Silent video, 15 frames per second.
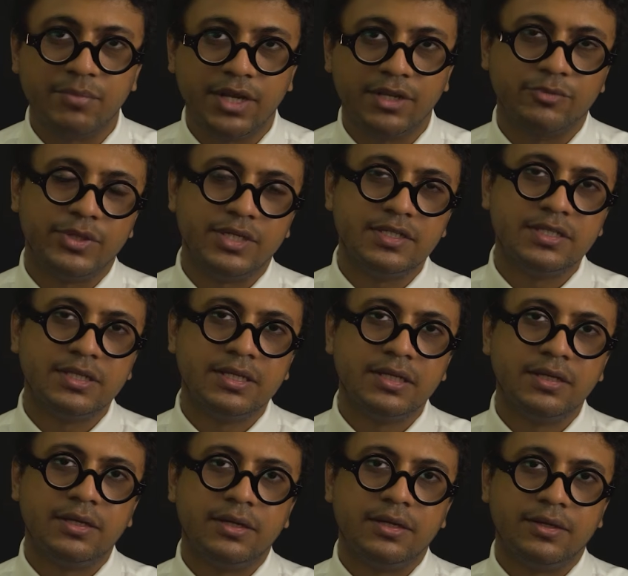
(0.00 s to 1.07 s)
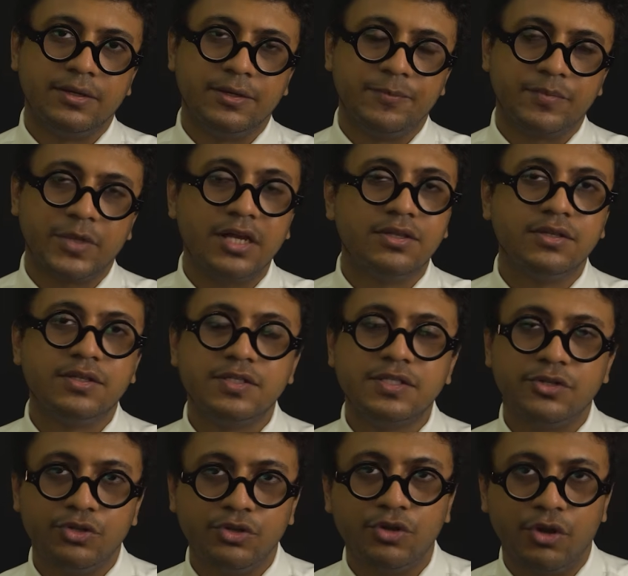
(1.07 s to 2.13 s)
pathways,
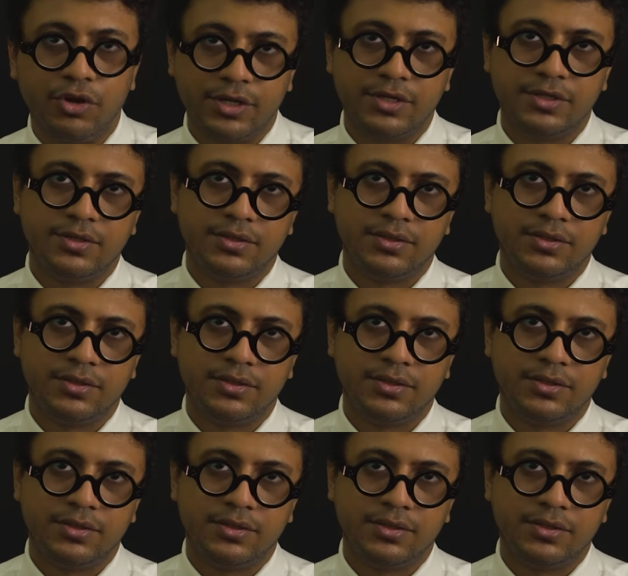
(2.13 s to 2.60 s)
others do not,